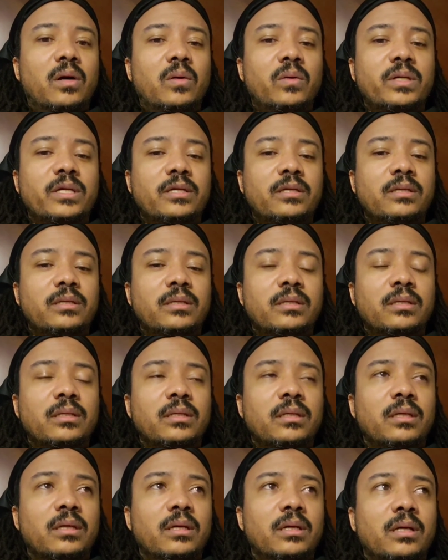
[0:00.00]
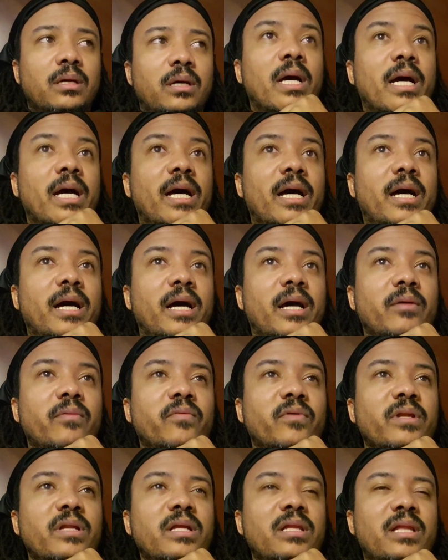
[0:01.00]
hokey.
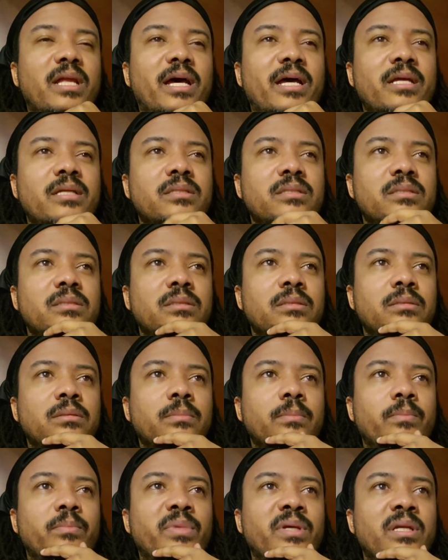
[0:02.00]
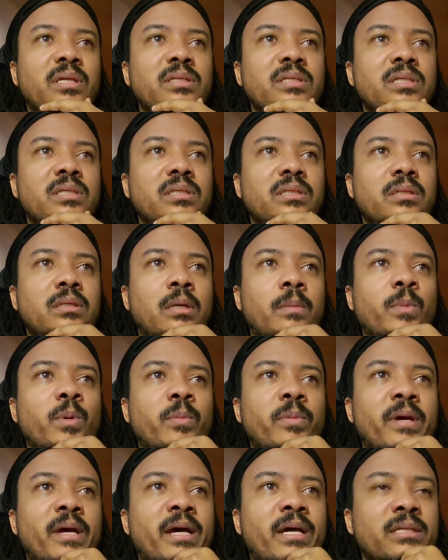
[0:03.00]
I really liked Benedict
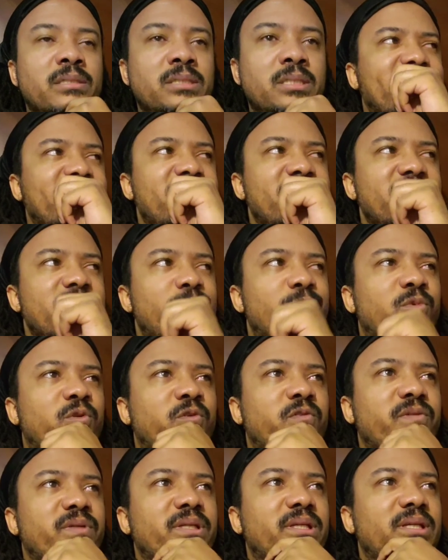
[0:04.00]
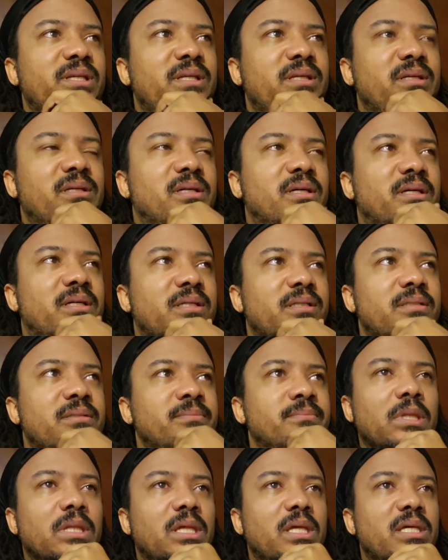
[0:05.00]
Cumberbatch in this movie. He uh,
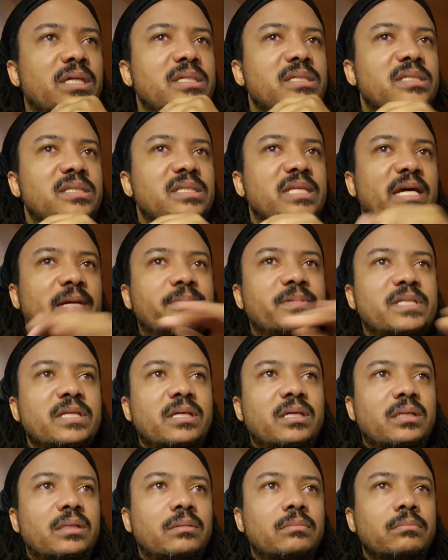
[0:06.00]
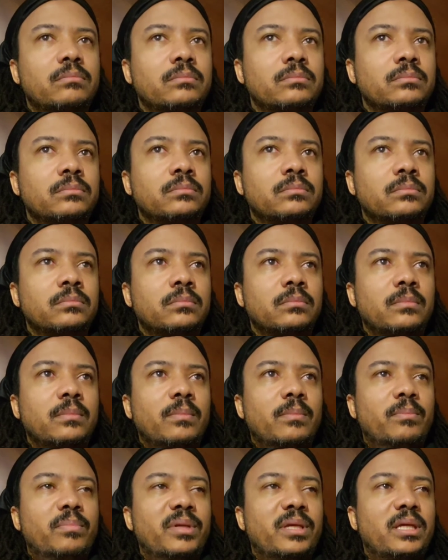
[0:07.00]
he stepped in,
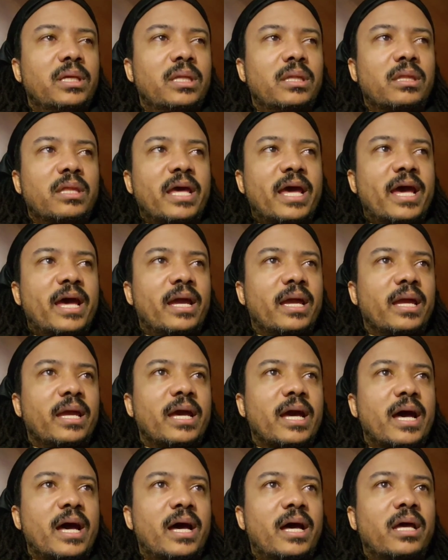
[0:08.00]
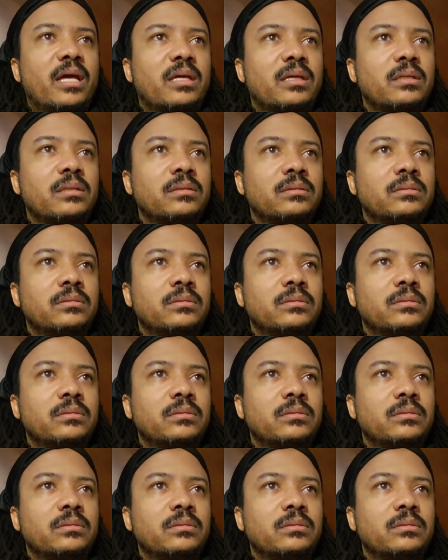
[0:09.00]
being that guy